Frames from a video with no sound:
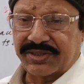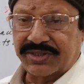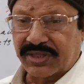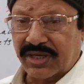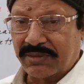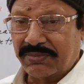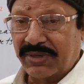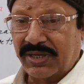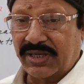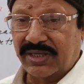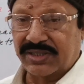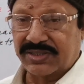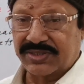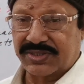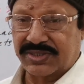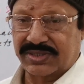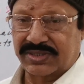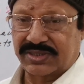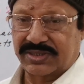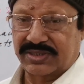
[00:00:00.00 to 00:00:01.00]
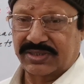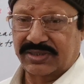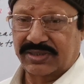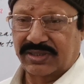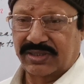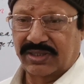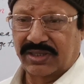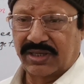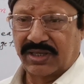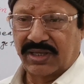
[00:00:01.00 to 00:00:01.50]

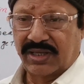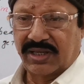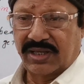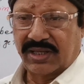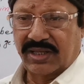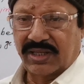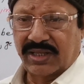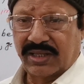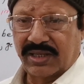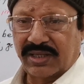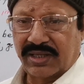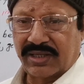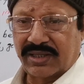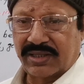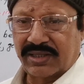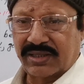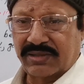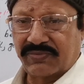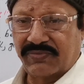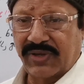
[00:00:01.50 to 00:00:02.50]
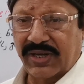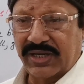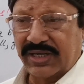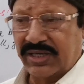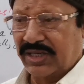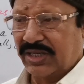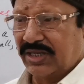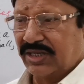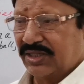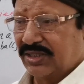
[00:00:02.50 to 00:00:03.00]
dramas when
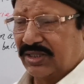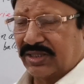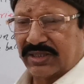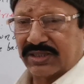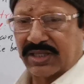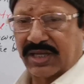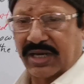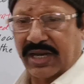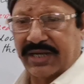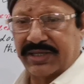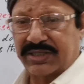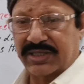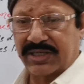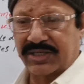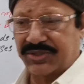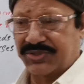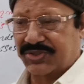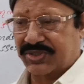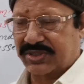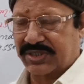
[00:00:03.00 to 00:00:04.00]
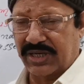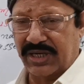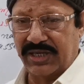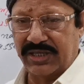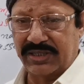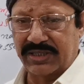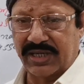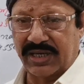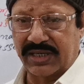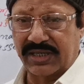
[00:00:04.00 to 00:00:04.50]
the writer is
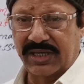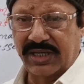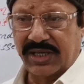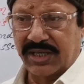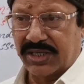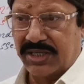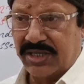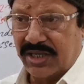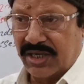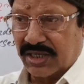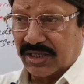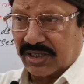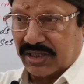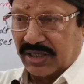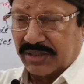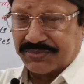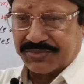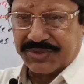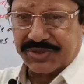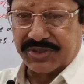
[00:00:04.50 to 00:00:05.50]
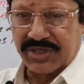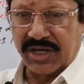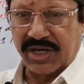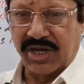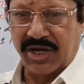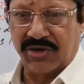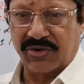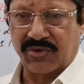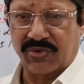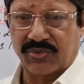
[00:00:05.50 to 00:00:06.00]
telling that here comes the
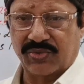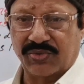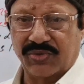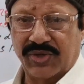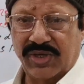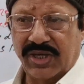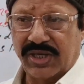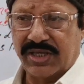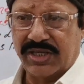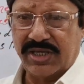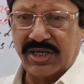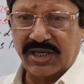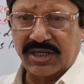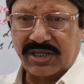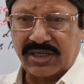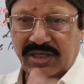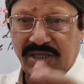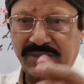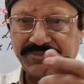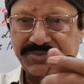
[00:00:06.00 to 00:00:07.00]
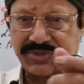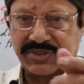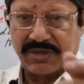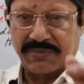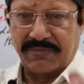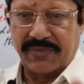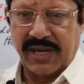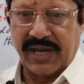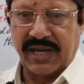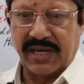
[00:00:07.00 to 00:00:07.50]
hero, here comes
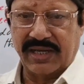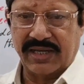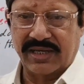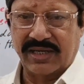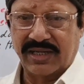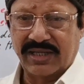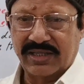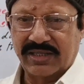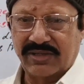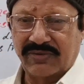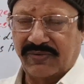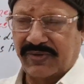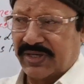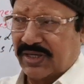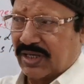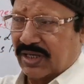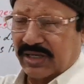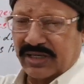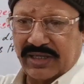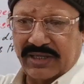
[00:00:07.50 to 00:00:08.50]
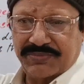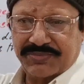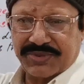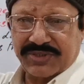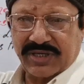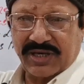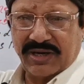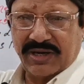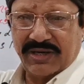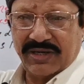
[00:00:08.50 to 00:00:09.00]
the man, here
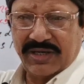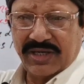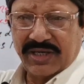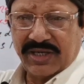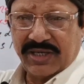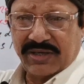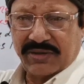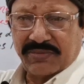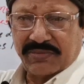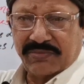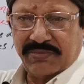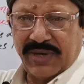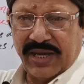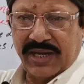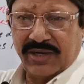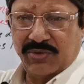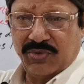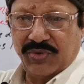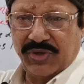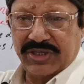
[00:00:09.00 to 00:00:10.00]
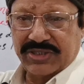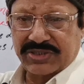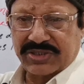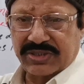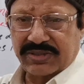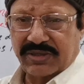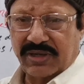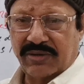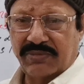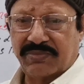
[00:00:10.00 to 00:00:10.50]
comes the man who
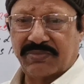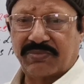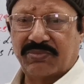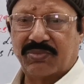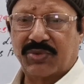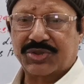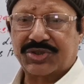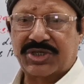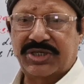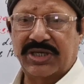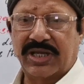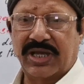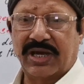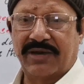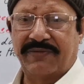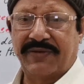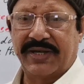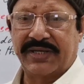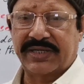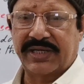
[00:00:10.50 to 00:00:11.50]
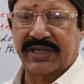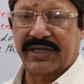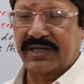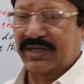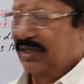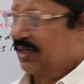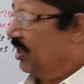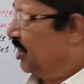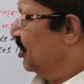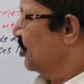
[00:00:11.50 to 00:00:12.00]
is mostly
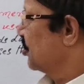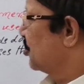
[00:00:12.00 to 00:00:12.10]
awaited.